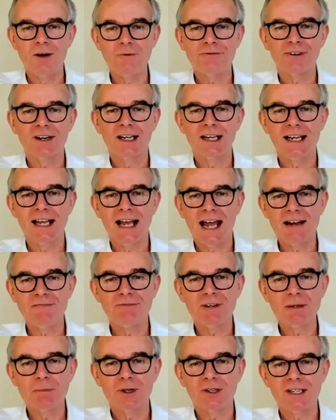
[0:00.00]
hopefully,
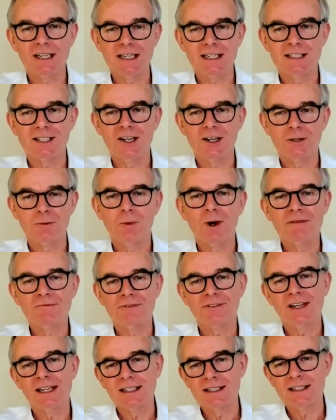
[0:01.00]
everybody has learned one
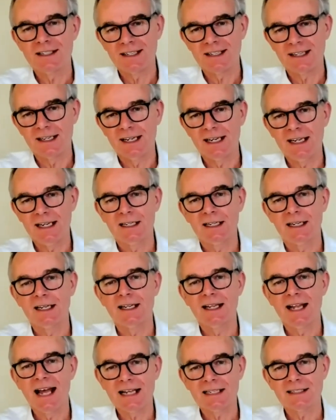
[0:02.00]
thing today,
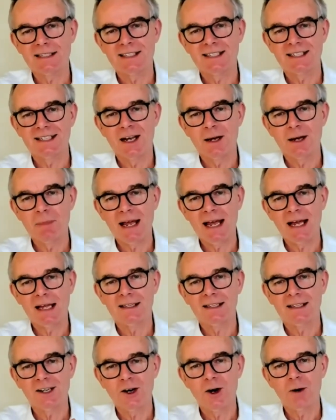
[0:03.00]
and that's
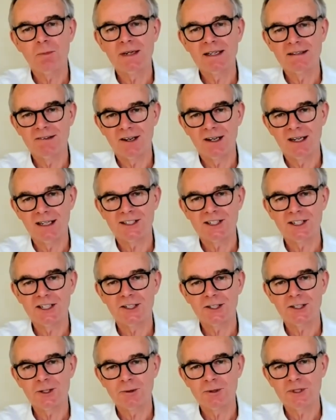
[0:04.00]
about the copyright
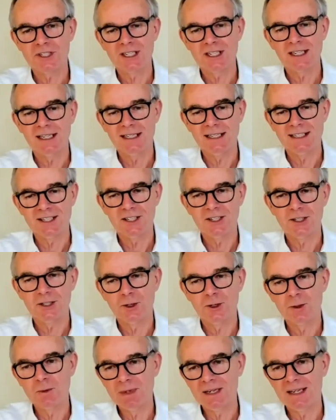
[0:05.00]
Circle C,
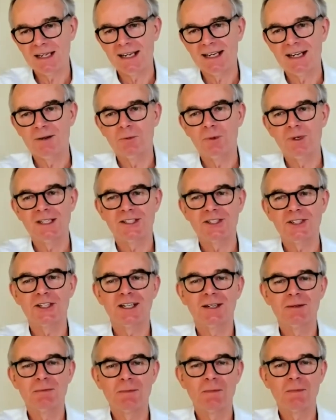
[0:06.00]
Circle B, which
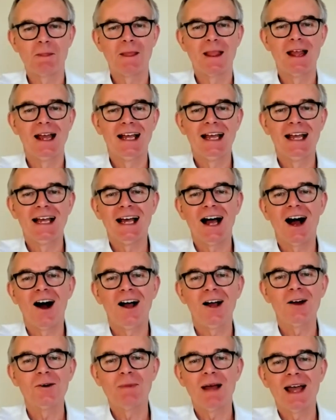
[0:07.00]
I
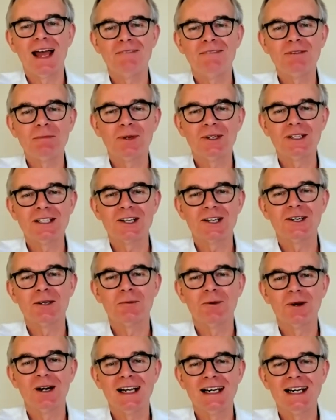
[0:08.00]
hope everybody's gone
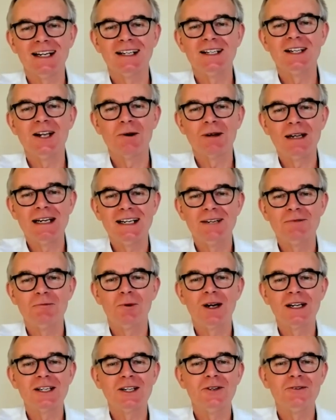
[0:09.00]
away knowing
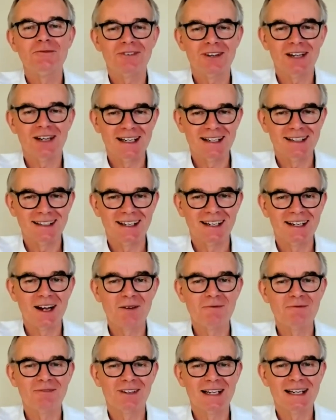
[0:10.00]
one new thing, and
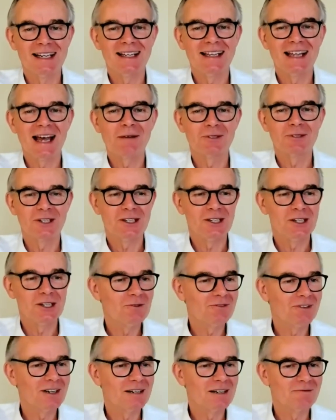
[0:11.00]
hopefully that was a new
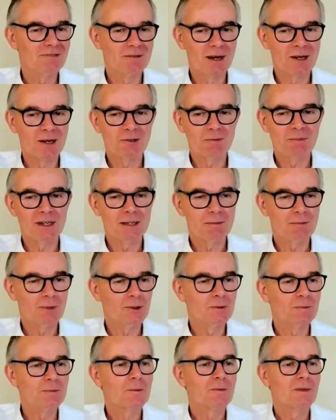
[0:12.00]
thing for most
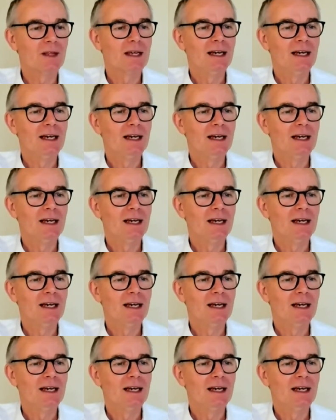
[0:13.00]
people.